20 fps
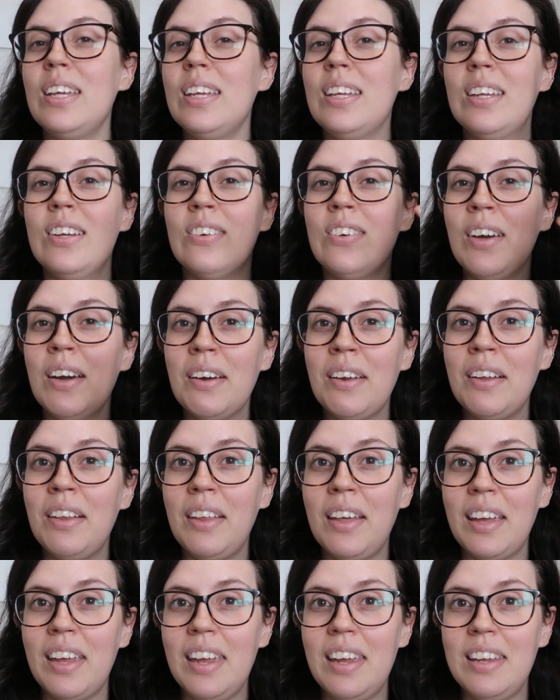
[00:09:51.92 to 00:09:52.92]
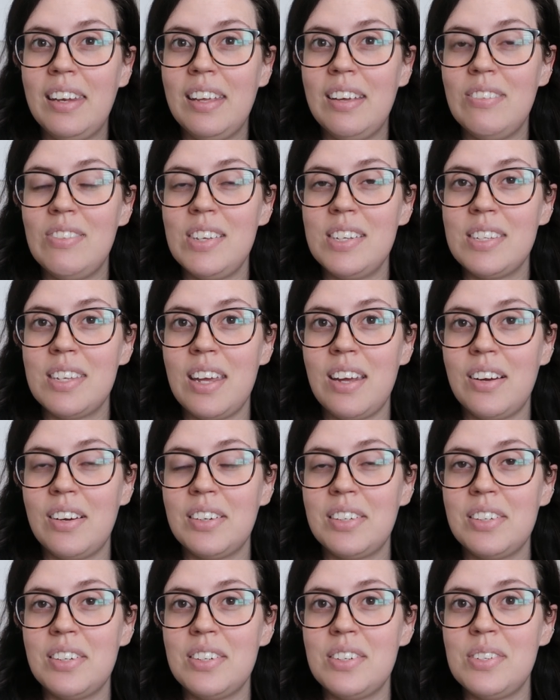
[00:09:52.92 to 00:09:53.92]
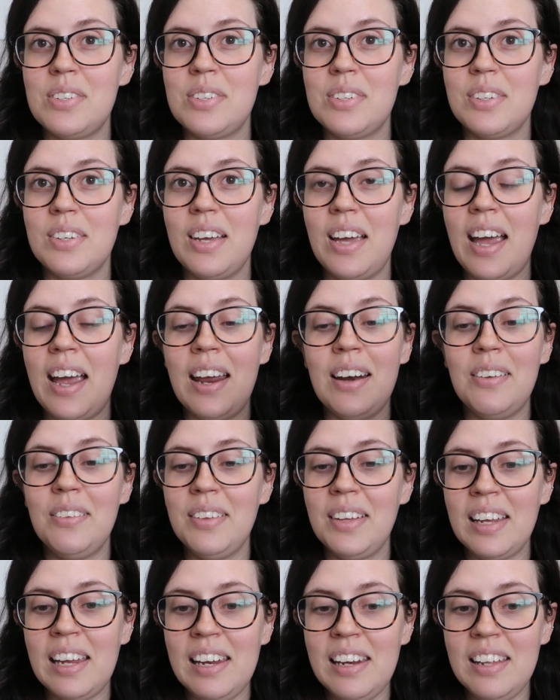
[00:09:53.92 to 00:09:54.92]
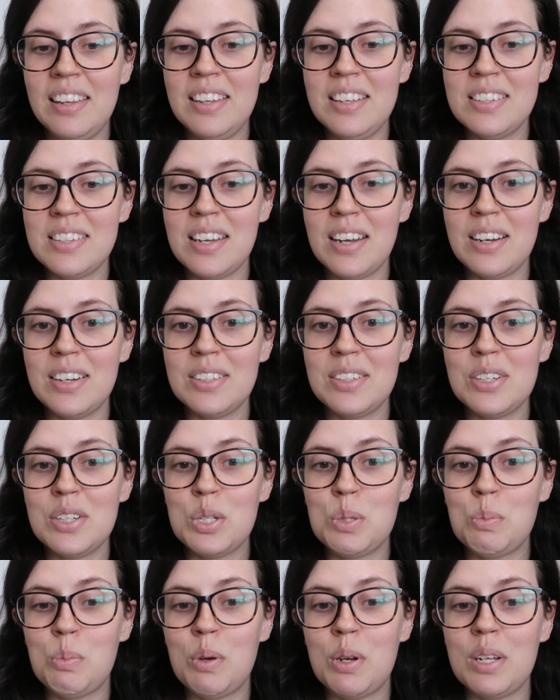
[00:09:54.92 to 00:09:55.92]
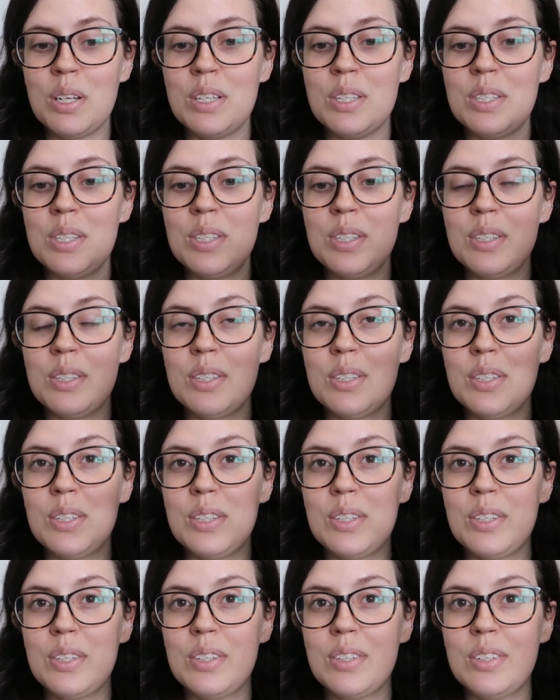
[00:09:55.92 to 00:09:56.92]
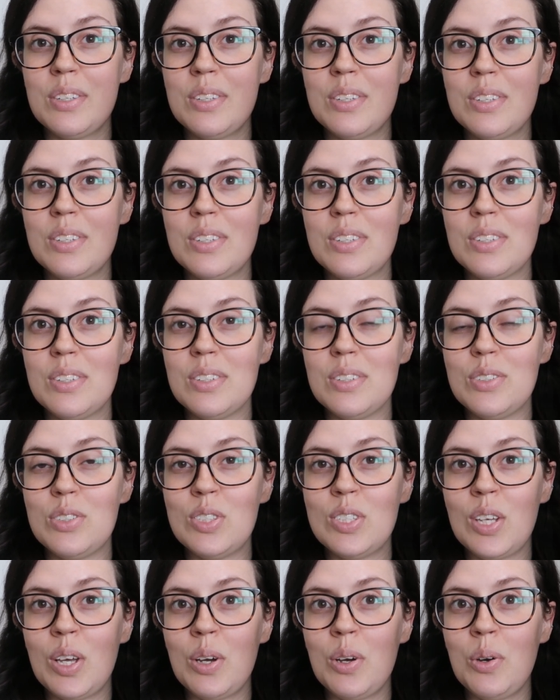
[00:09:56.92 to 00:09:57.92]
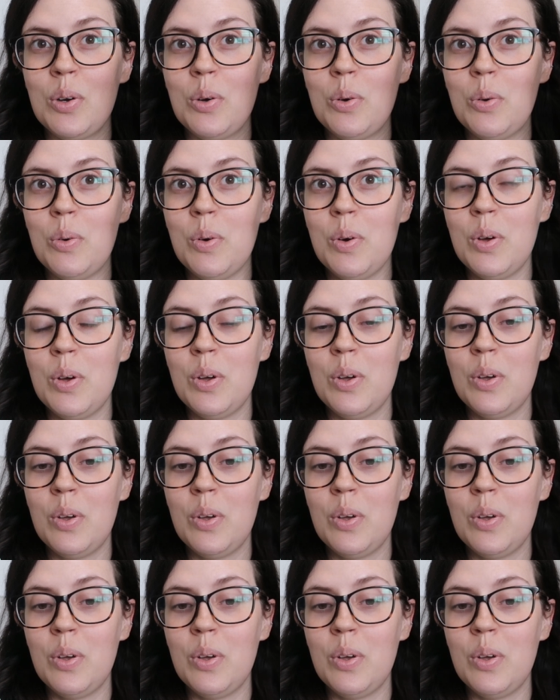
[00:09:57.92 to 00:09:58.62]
you're not gonna like any of these characters. I don't like any of these characters, but it's so